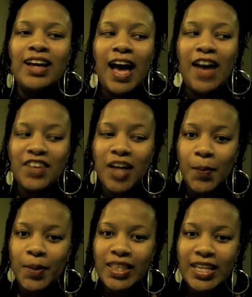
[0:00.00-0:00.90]
I have a
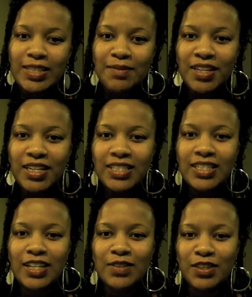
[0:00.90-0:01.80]
couple of things I'm going to
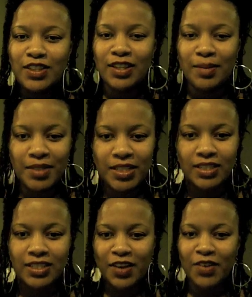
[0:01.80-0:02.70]
discuss with you. Let me
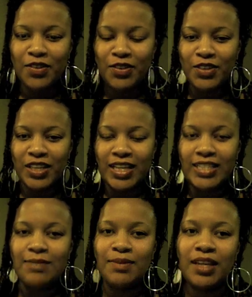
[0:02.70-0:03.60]
just go through the
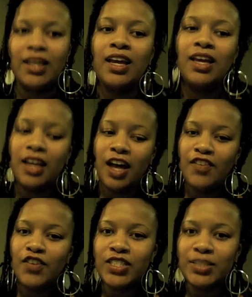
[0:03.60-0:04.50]
list.
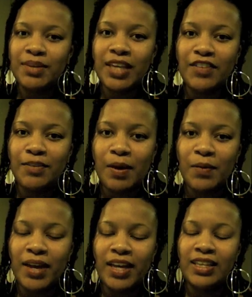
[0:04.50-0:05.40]
Of course, I'm going to give you my
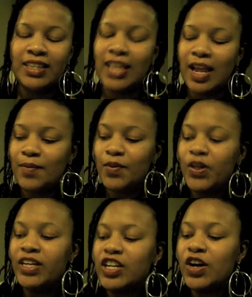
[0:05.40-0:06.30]
weight, and then I'm
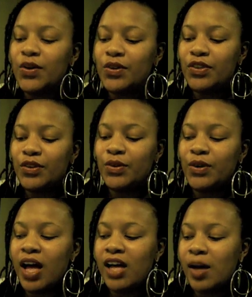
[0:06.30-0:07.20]
going to go
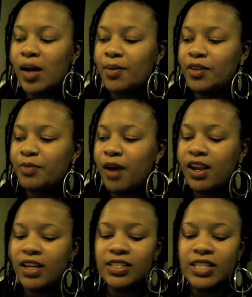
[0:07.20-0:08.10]
through a couple of
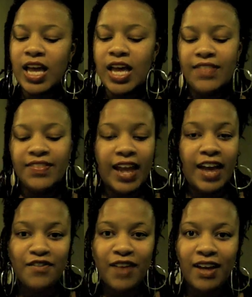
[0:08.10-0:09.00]
products that I
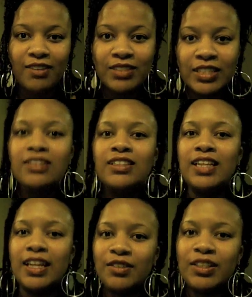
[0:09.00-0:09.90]
have found that
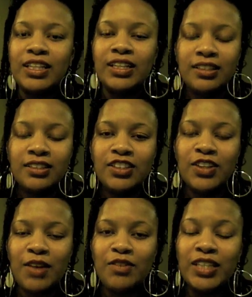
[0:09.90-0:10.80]
I really
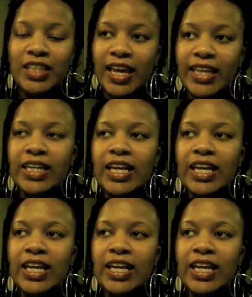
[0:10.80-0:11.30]
like.